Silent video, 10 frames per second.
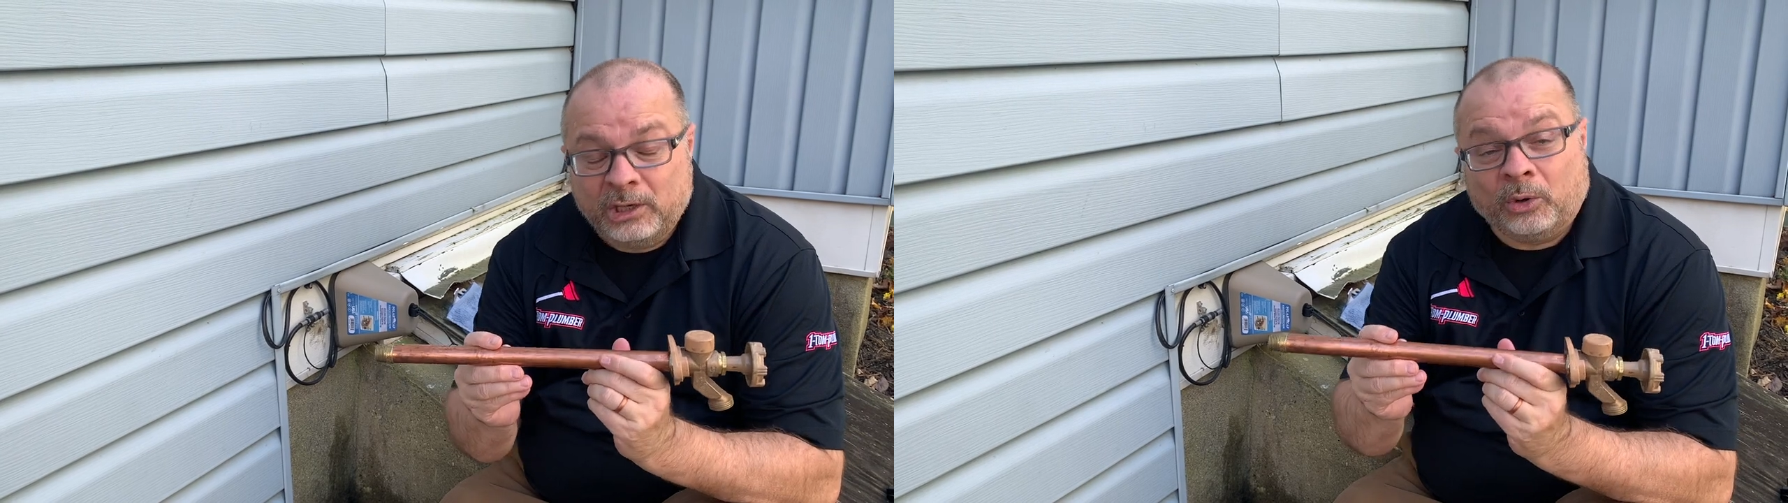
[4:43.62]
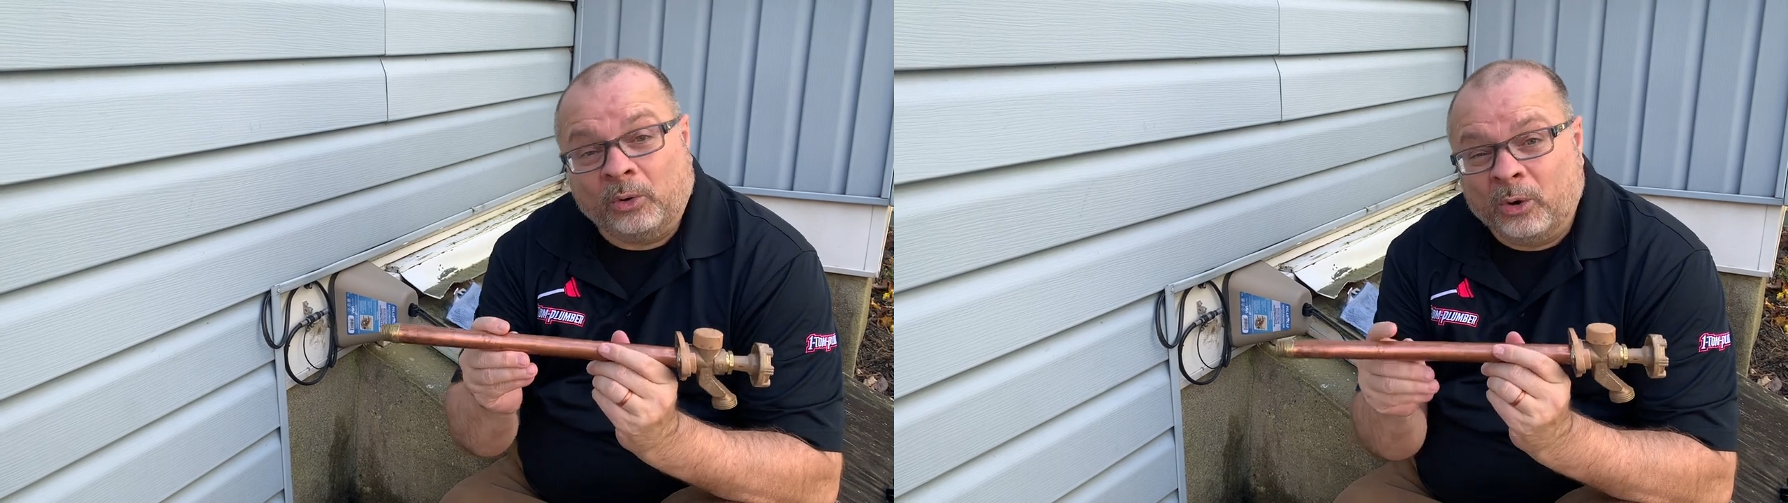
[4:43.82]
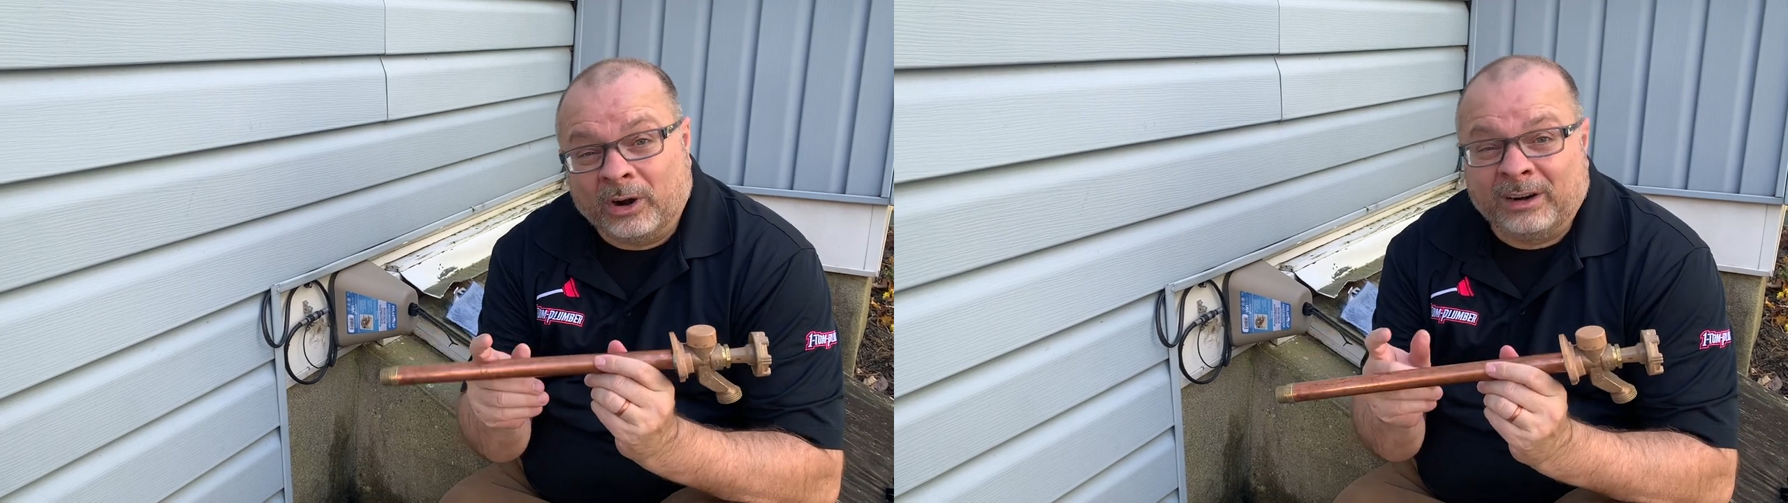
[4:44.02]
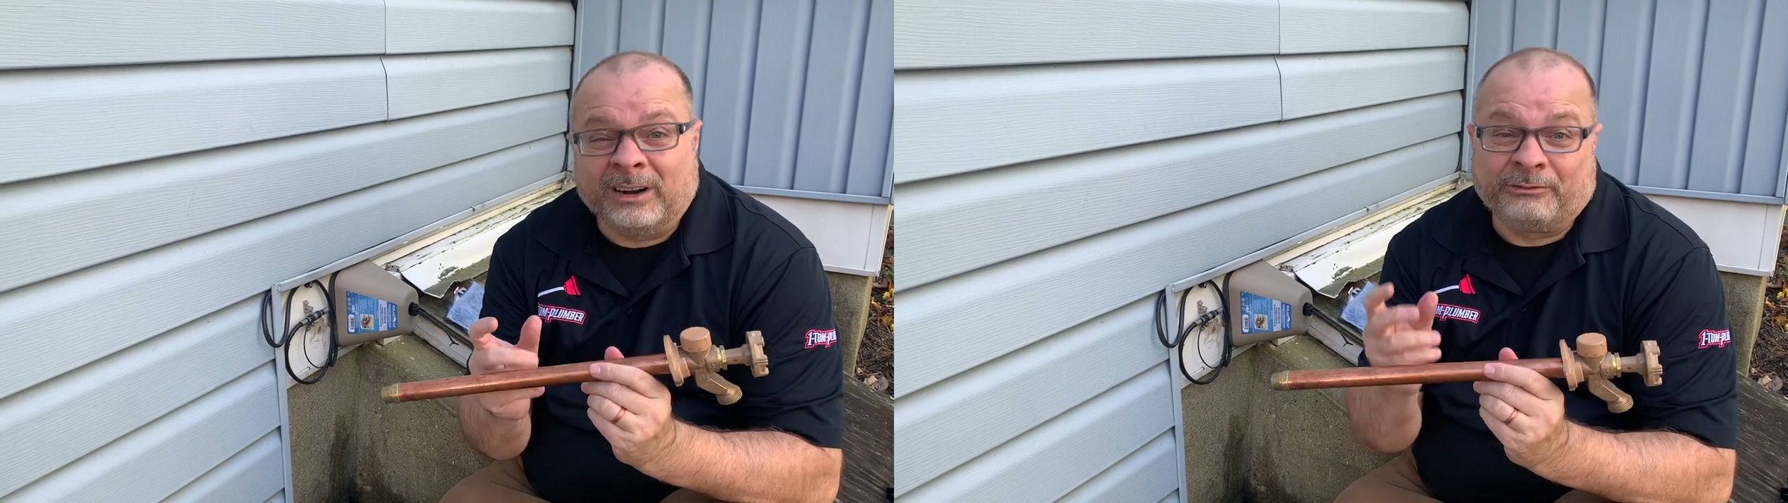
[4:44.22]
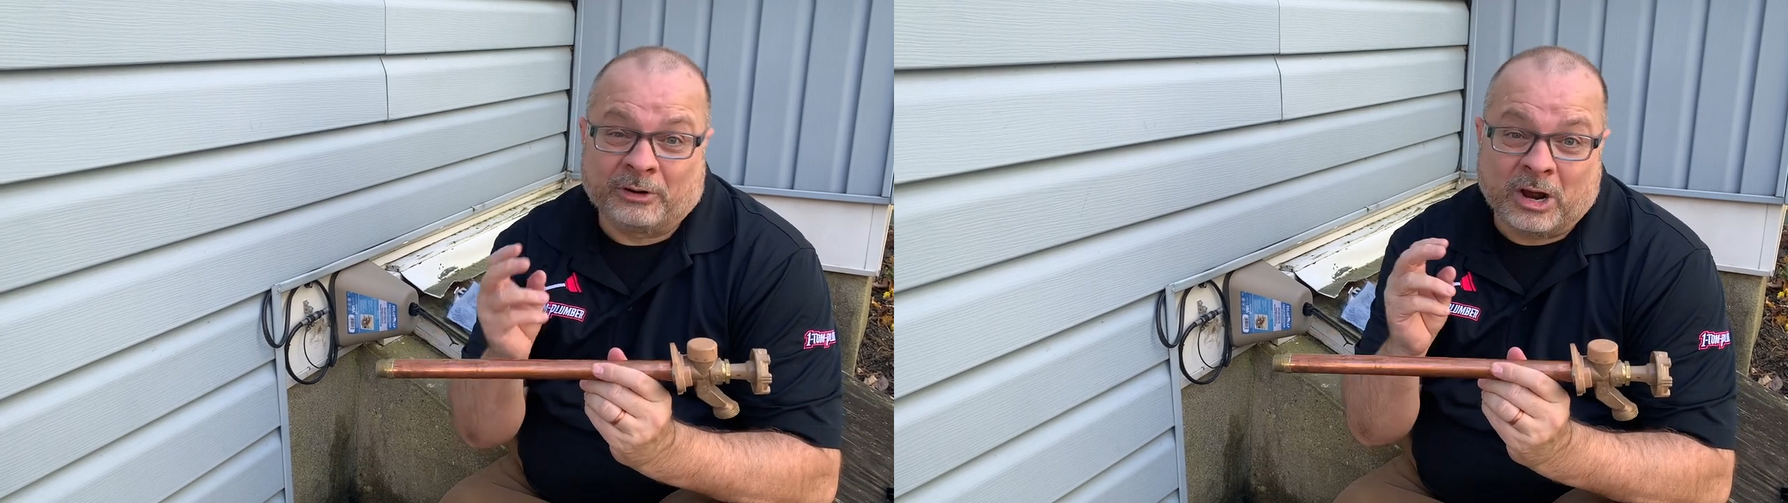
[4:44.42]
or
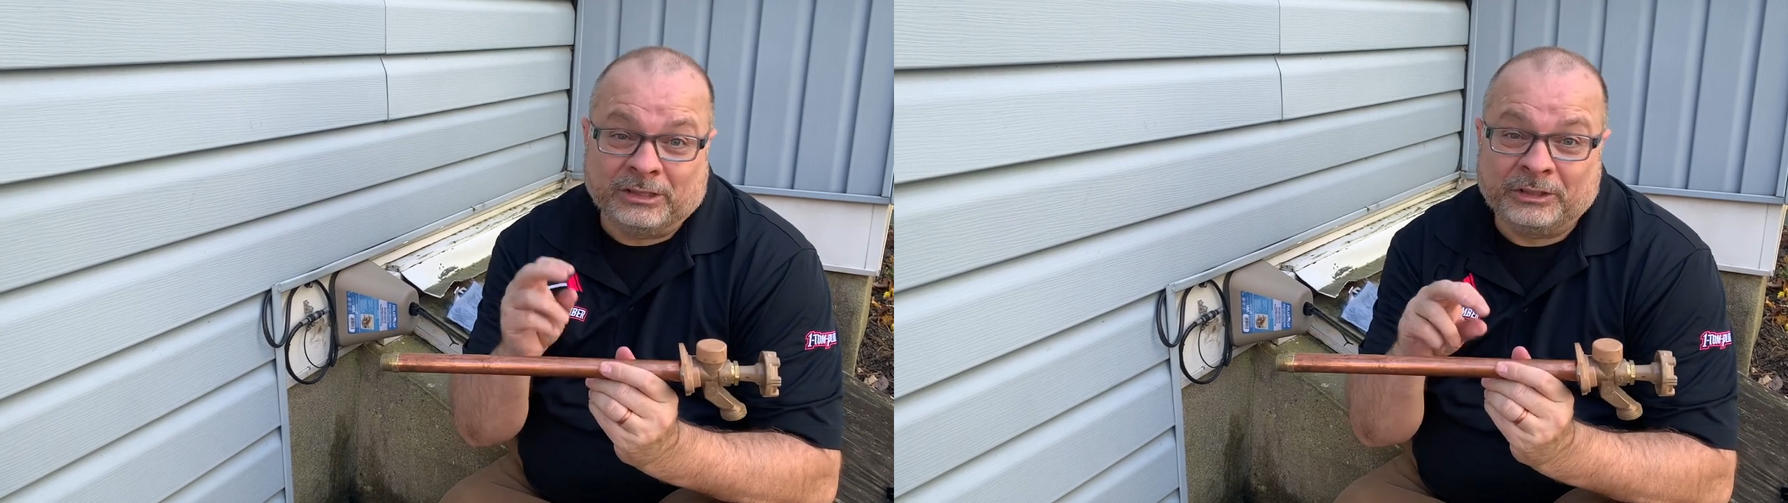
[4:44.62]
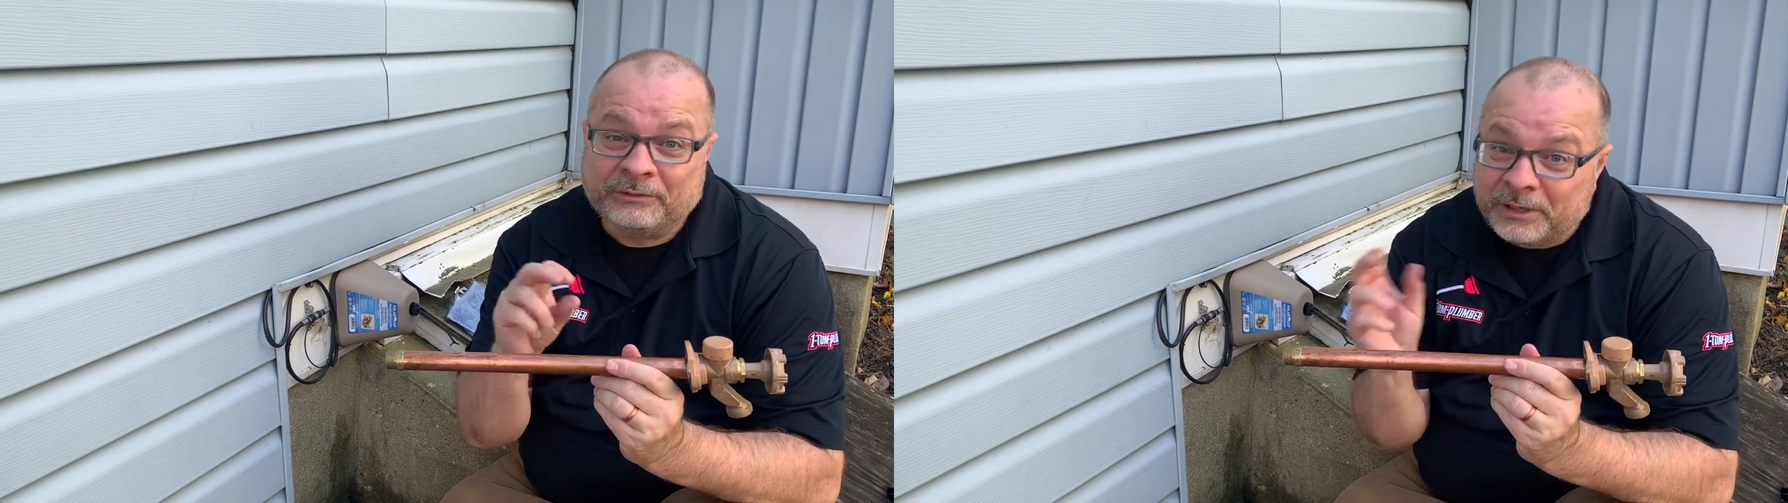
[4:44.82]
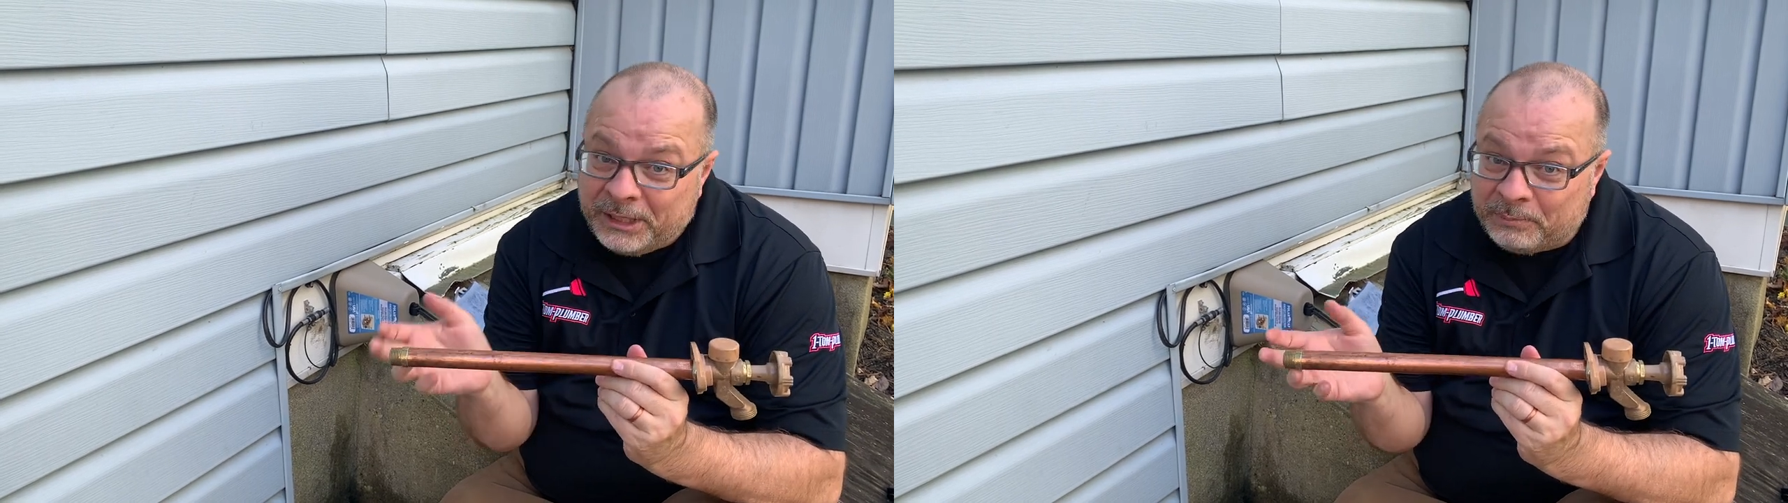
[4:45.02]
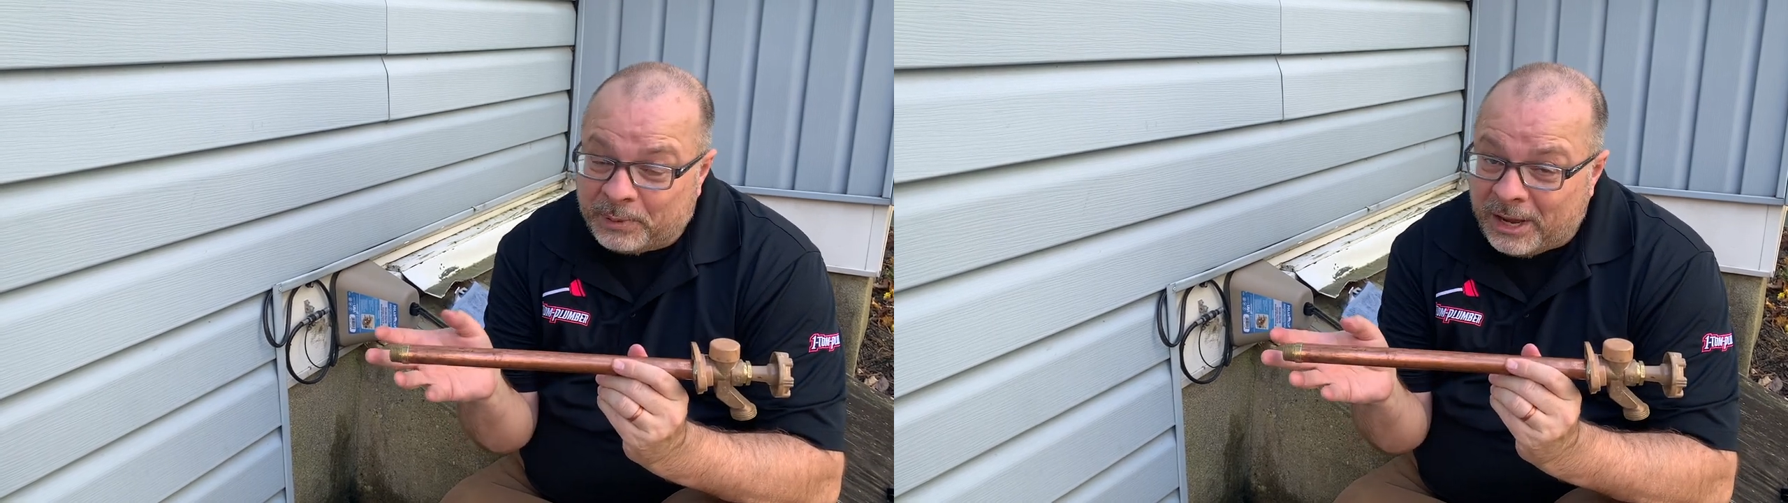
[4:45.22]
a frost-free